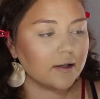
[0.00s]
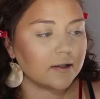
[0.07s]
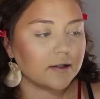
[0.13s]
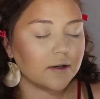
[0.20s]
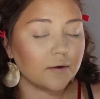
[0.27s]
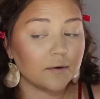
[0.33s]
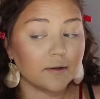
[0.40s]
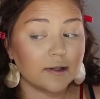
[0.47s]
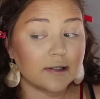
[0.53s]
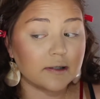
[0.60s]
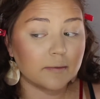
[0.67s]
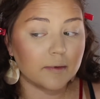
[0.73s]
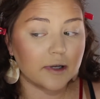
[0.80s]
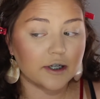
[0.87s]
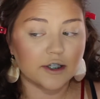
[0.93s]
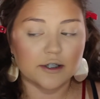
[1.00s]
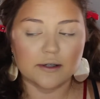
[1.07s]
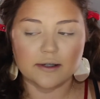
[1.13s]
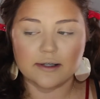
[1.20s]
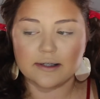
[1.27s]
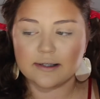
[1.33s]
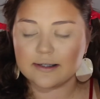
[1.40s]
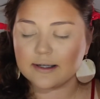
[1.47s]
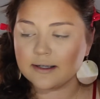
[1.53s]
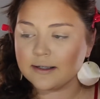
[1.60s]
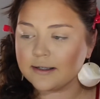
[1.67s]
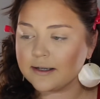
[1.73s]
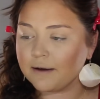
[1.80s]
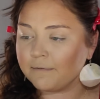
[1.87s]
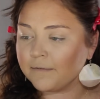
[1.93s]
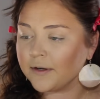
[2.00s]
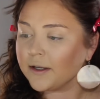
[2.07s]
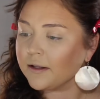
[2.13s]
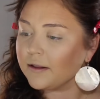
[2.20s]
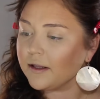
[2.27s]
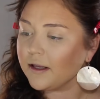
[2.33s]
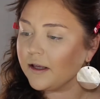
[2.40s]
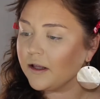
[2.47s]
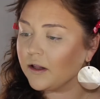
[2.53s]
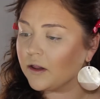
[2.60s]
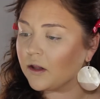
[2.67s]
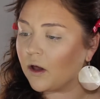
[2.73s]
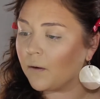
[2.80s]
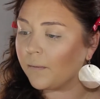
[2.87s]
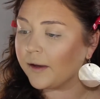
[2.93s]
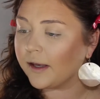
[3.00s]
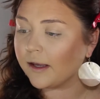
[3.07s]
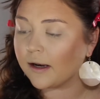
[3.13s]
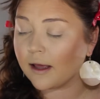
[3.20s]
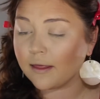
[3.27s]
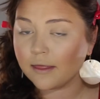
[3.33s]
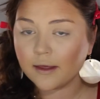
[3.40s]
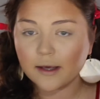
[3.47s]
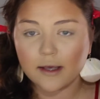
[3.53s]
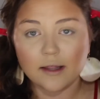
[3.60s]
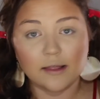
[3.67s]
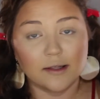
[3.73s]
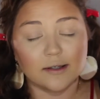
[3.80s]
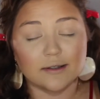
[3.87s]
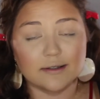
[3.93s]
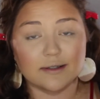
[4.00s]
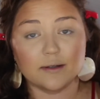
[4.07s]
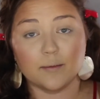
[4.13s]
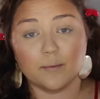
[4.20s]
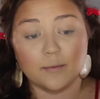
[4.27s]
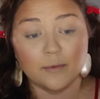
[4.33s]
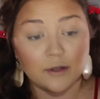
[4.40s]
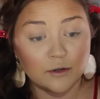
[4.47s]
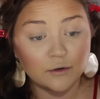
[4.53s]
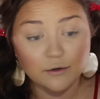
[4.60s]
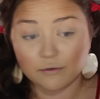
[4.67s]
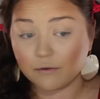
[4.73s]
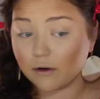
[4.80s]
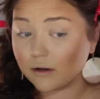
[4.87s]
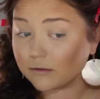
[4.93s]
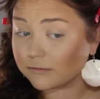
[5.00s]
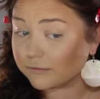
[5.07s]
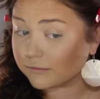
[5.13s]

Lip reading: So this blush is definitely glowy, and I think it looks beautiful.